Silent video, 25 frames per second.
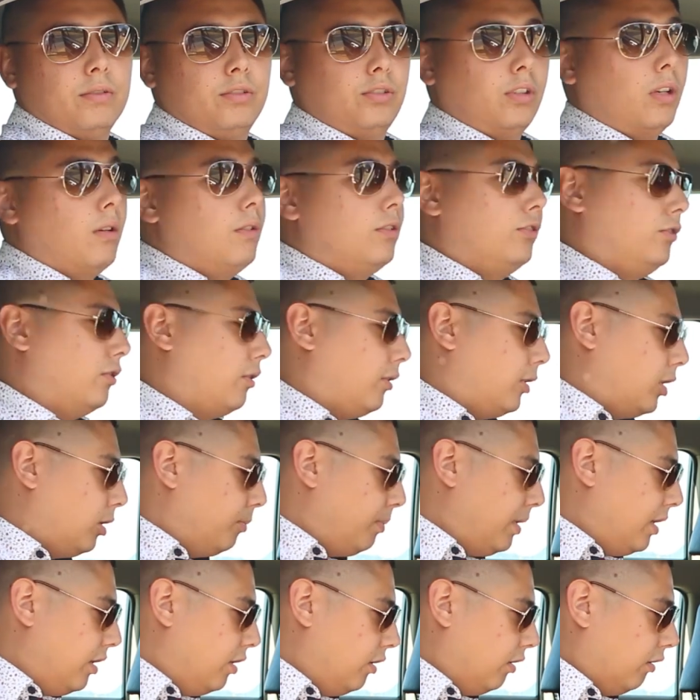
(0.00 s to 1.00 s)
so it's not going to
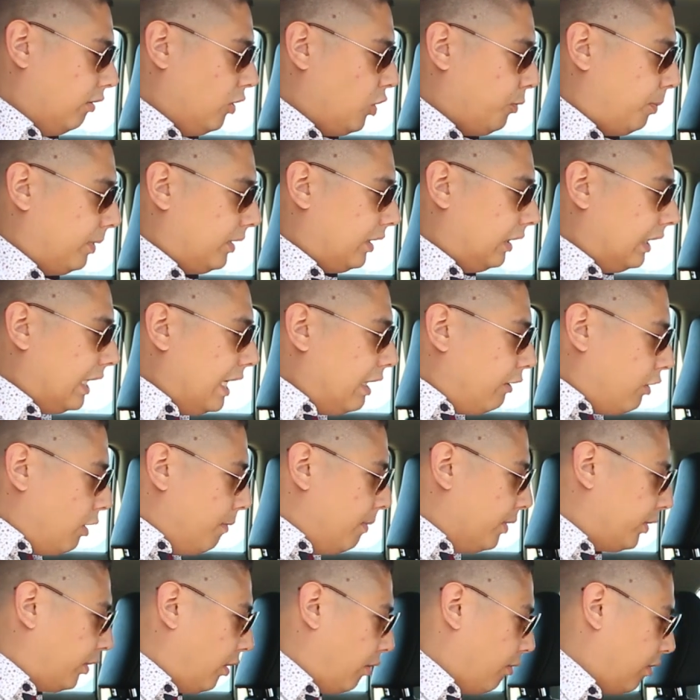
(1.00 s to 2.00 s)
be huge, but the
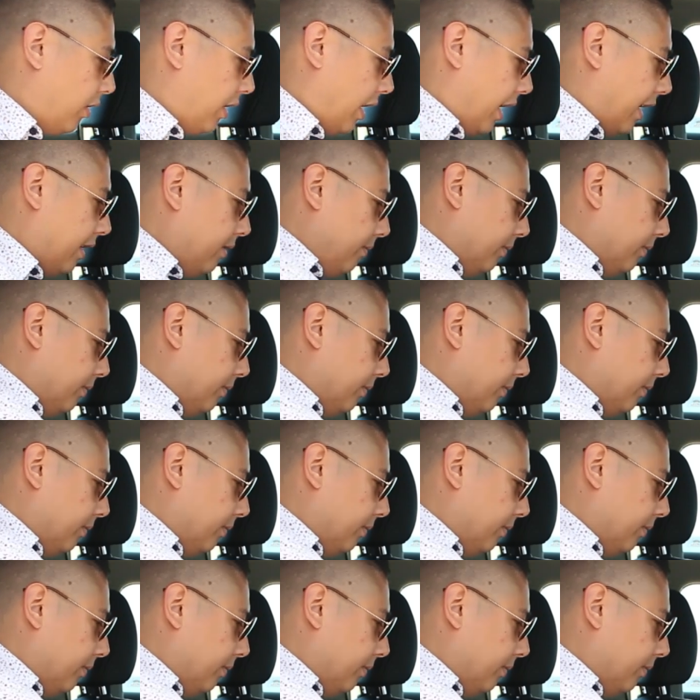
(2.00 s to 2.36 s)
legroom is okay.